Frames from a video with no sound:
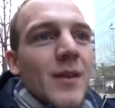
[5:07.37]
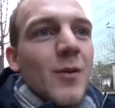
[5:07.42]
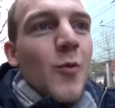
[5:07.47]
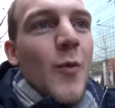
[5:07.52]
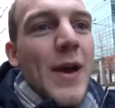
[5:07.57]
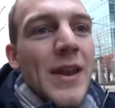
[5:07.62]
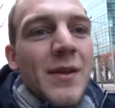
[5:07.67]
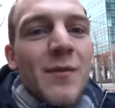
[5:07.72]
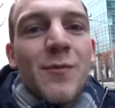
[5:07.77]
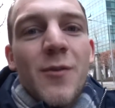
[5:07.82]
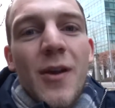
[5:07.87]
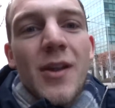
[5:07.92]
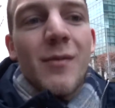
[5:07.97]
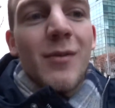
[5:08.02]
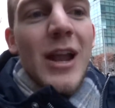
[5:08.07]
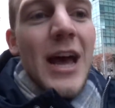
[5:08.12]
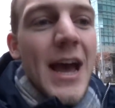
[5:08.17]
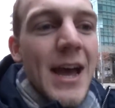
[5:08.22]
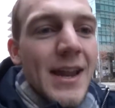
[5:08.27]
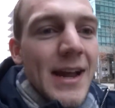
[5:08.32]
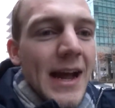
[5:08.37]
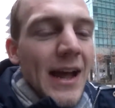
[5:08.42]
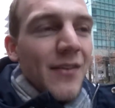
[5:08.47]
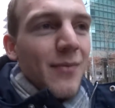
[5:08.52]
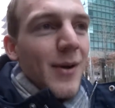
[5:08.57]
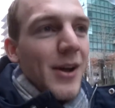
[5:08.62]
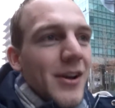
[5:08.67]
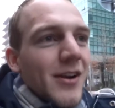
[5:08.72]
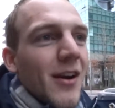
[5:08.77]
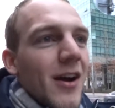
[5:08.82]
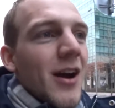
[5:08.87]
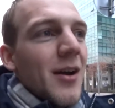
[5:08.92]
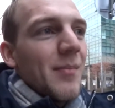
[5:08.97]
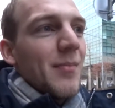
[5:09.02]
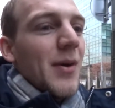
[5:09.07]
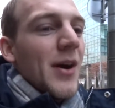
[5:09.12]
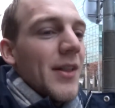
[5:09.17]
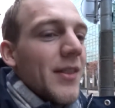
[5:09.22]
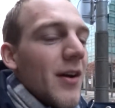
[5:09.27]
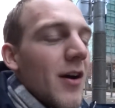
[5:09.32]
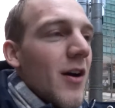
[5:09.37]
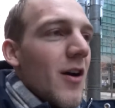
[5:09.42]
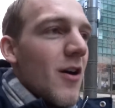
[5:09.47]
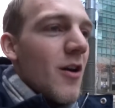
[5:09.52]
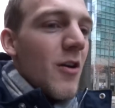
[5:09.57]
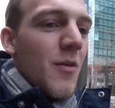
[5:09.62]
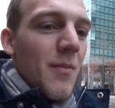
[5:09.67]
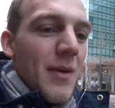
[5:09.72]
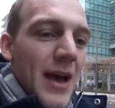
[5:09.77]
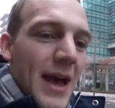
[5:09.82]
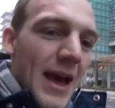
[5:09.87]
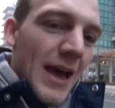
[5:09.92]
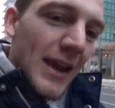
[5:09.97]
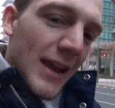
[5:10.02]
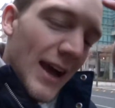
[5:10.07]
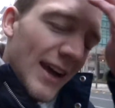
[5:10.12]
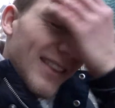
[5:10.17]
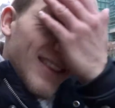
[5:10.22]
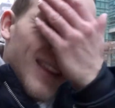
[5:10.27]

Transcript: went in front of line, I have my card, but oh man, I